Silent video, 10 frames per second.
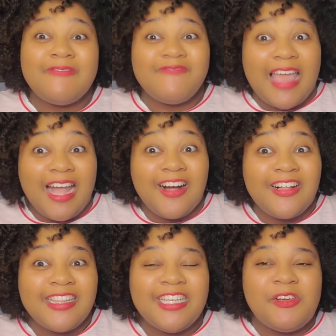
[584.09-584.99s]

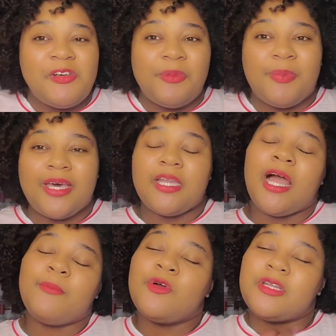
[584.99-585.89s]
fail, but
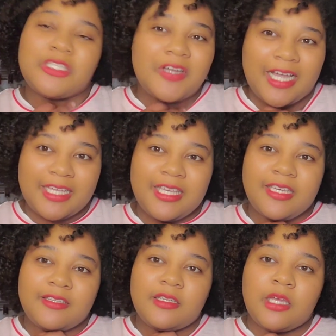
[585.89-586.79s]
I'm going to try
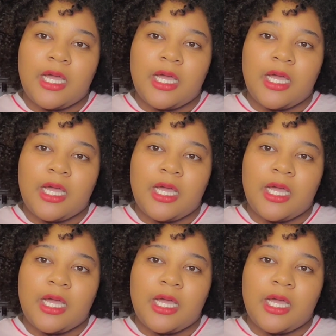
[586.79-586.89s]
again.